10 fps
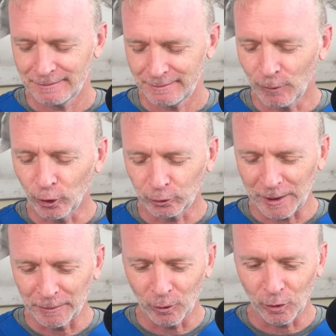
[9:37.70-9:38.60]
Most
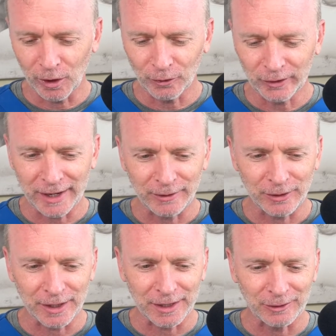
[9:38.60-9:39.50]
people will take
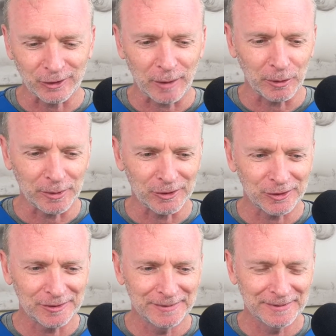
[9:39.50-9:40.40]
the
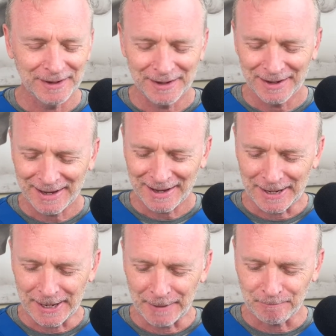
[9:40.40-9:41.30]
supplements.
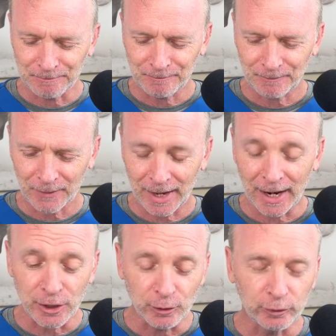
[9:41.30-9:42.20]
And I
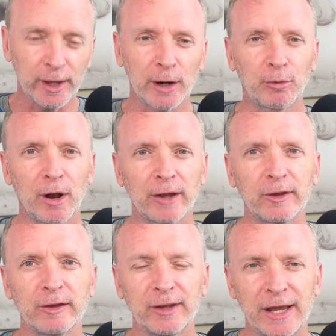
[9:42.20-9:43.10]
use Standard
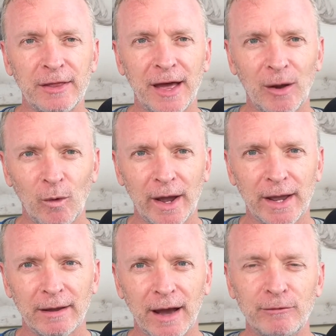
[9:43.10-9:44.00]
Process in that
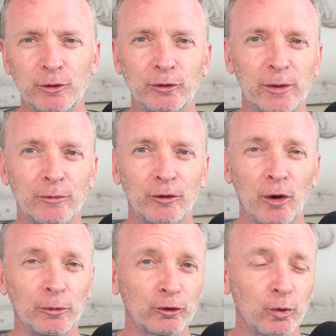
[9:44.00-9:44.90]
way. I've used them for
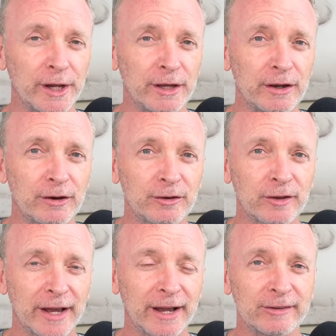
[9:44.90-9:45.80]
almost 20 years.
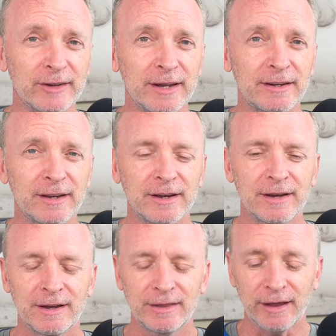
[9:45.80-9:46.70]
Like I said,
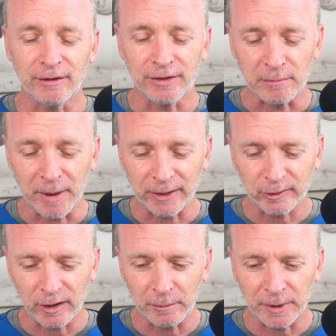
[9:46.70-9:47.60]
they are the best
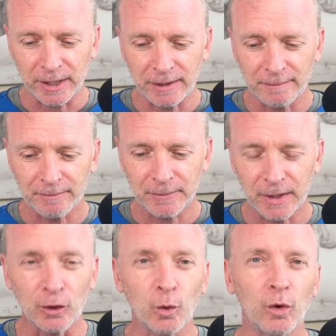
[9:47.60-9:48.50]
company
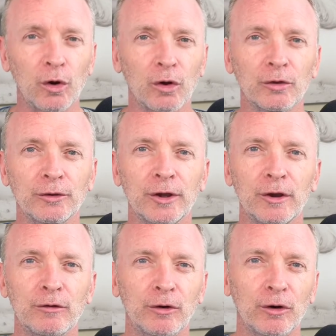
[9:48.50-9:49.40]
in the world
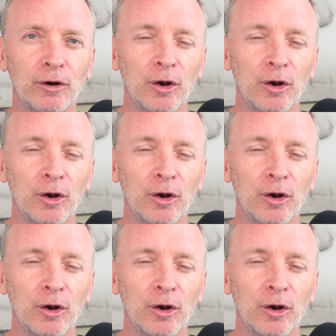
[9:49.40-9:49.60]
for